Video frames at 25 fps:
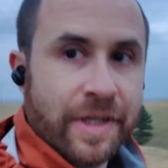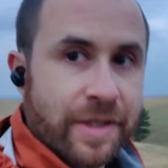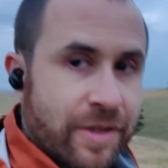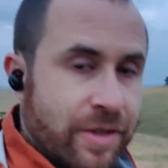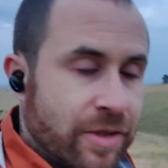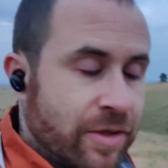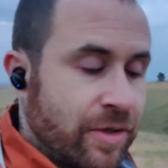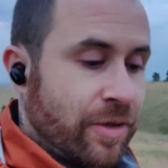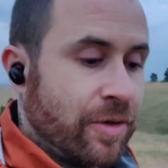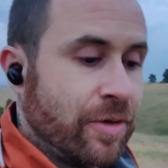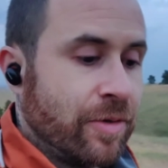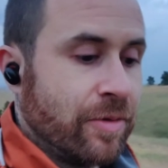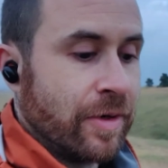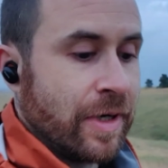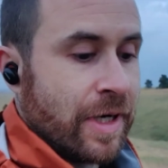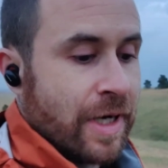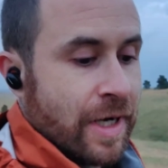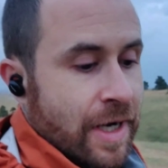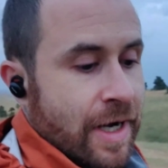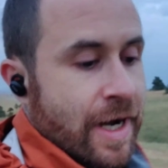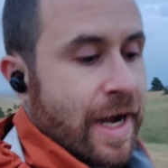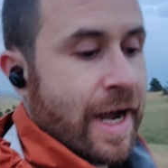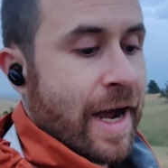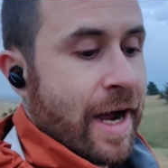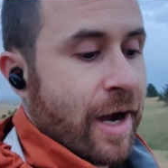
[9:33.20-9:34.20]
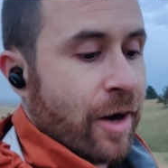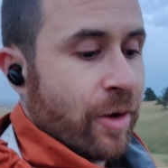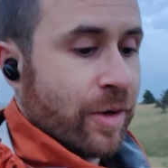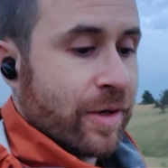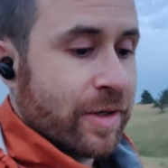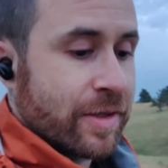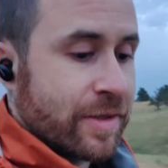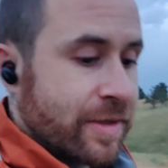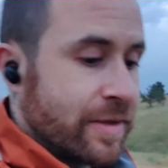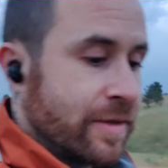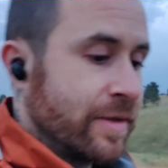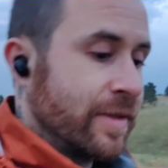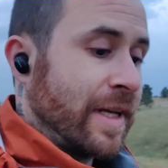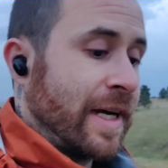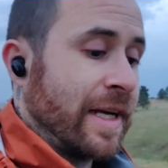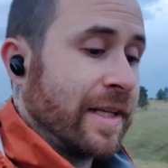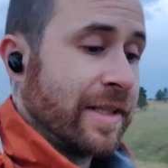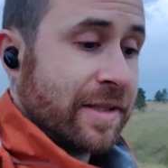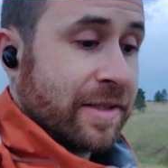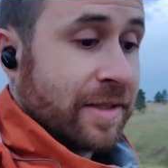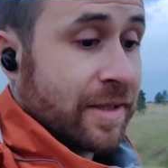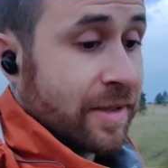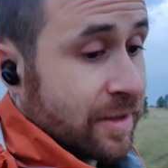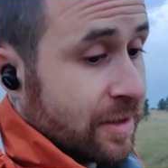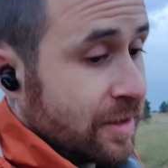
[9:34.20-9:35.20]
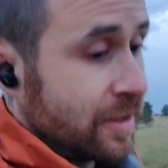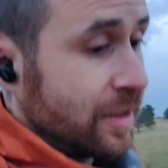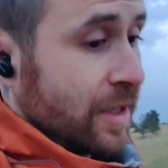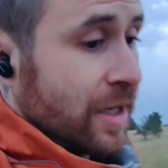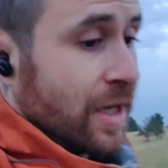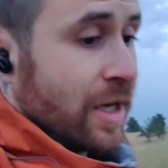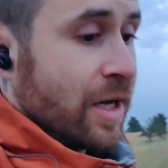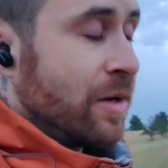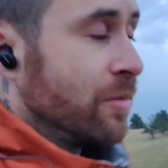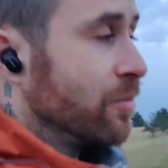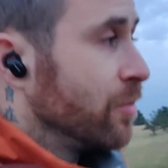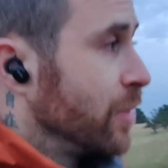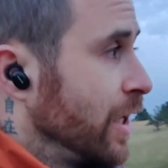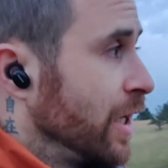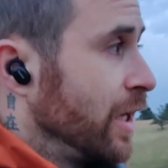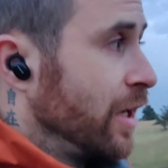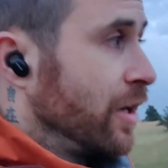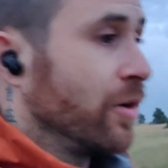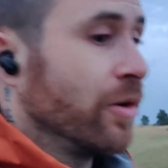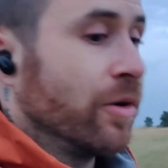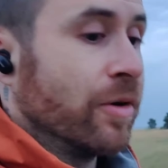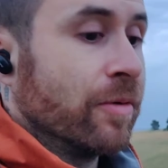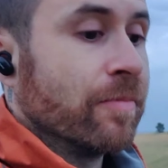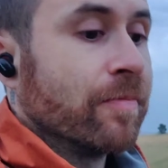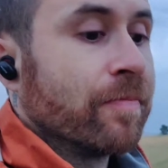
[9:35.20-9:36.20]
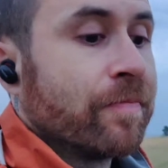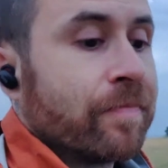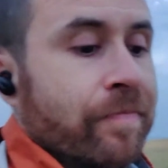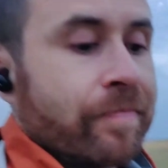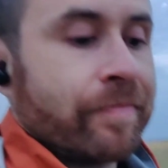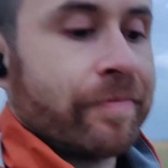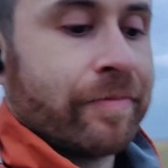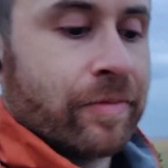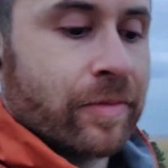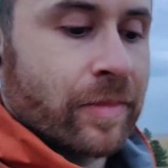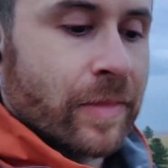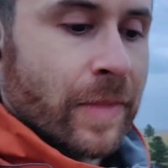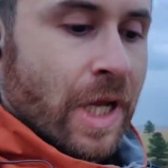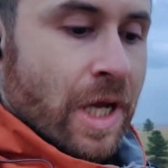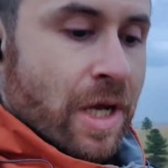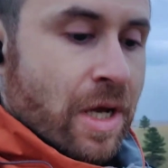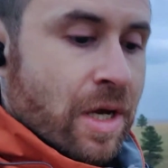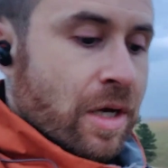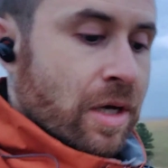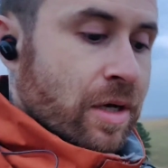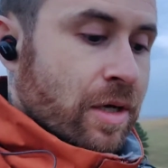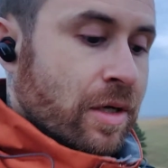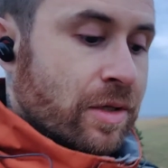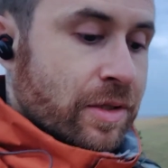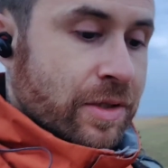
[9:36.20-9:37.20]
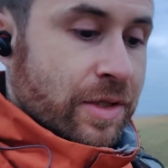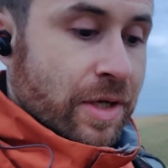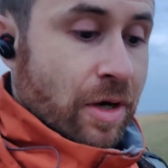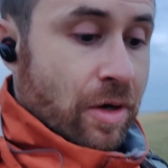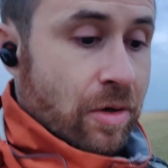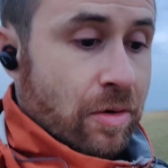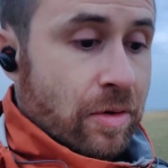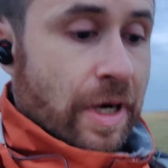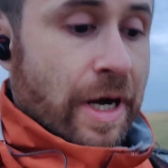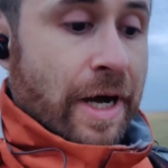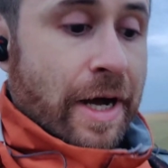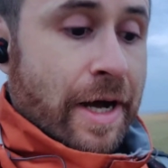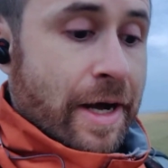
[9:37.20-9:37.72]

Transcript: in 2 hours. That's pretty cool. So